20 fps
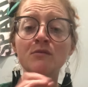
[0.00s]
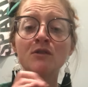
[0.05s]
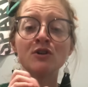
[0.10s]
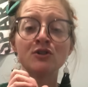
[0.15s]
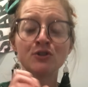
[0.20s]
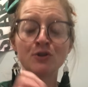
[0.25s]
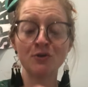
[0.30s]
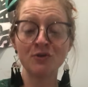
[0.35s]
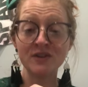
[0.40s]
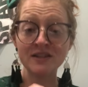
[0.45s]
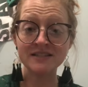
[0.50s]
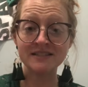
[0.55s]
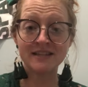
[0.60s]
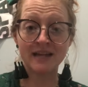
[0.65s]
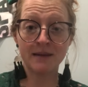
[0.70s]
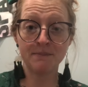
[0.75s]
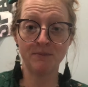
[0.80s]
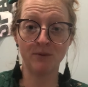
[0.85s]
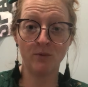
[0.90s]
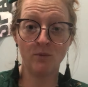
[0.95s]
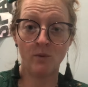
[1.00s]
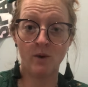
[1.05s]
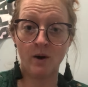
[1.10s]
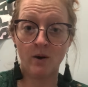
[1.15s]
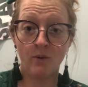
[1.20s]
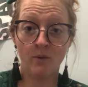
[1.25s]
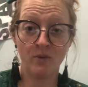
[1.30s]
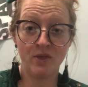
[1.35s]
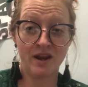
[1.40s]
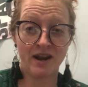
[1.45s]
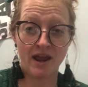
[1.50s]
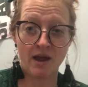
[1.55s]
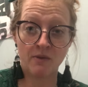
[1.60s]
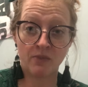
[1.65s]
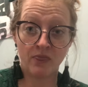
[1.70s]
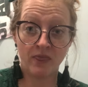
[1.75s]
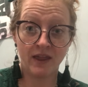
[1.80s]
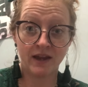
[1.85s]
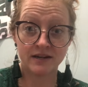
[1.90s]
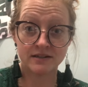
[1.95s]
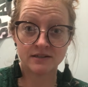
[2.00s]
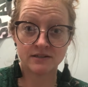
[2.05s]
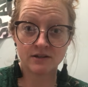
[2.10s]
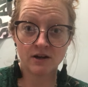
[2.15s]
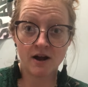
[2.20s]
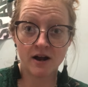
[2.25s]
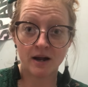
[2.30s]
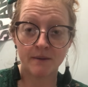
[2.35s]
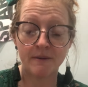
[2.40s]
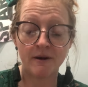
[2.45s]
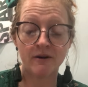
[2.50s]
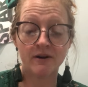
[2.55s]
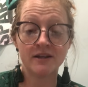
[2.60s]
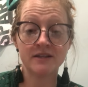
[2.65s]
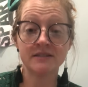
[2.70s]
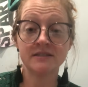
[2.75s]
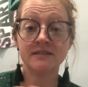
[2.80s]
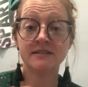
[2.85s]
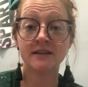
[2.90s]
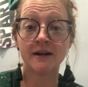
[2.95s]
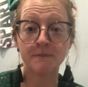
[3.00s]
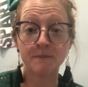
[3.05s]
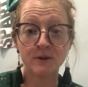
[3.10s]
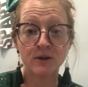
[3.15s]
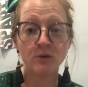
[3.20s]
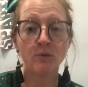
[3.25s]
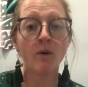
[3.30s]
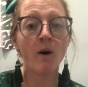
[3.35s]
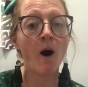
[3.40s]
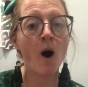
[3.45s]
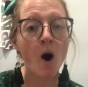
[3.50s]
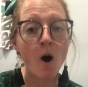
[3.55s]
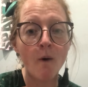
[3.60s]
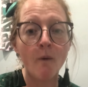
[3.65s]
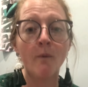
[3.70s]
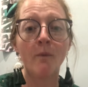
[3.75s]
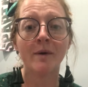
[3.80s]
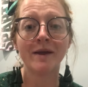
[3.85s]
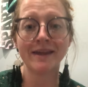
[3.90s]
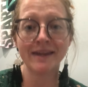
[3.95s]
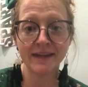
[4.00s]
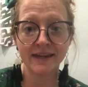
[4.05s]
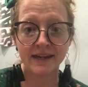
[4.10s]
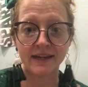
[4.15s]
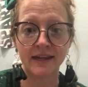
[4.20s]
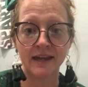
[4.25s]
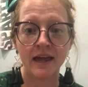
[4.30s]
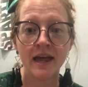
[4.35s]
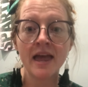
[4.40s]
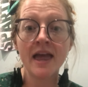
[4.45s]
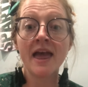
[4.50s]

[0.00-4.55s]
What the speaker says: So this type of woe that I'd like to talk about is W-O-E.